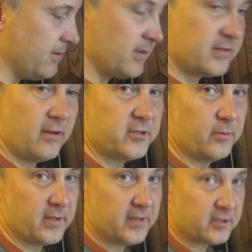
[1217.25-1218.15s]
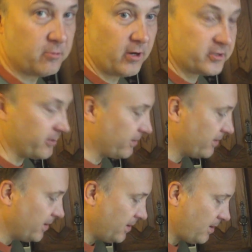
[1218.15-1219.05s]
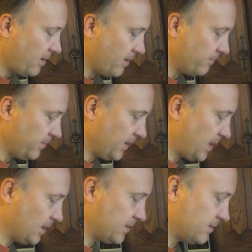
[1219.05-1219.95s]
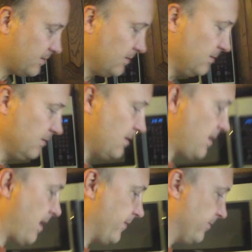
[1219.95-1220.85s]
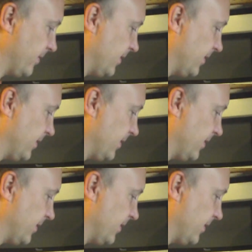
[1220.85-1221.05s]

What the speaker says: can do this also with the dishwasher. The kids haven't